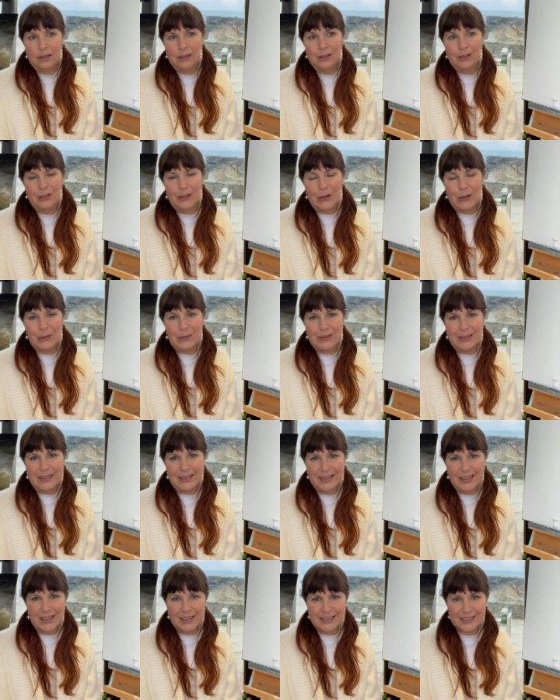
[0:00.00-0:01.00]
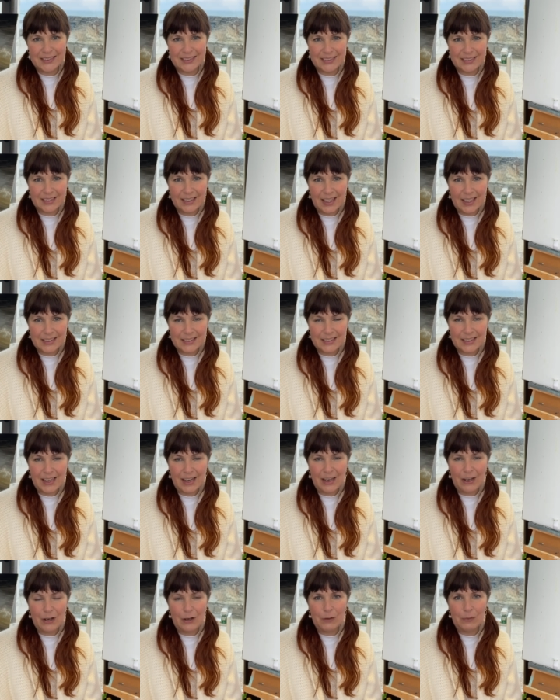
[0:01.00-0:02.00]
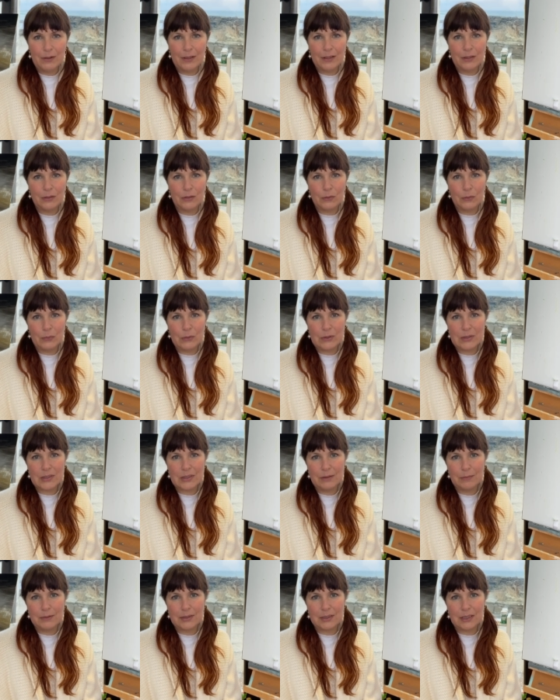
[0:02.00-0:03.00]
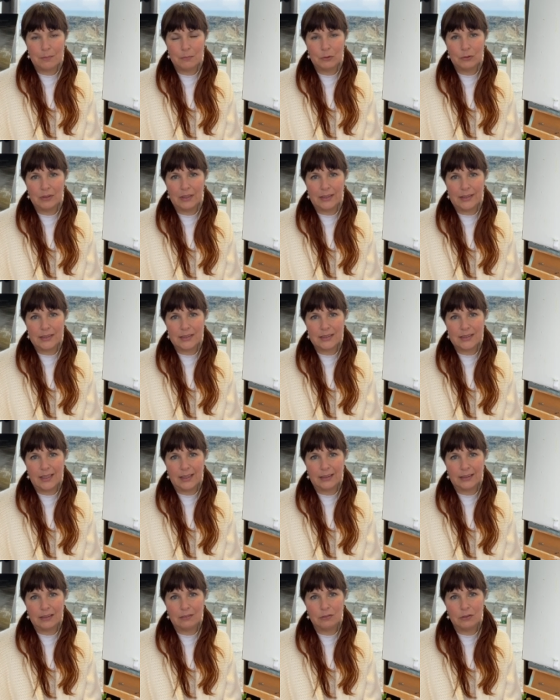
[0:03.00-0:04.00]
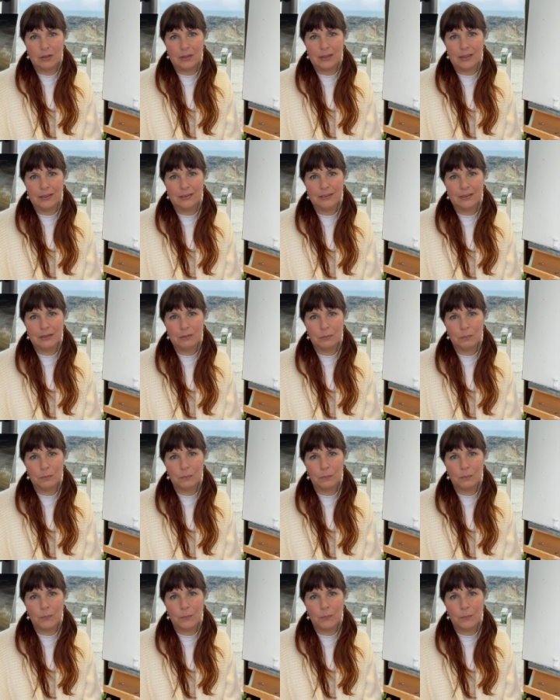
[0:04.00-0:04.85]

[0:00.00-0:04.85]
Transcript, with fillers: loneliness. So that's how I thought I would come online today and give you a little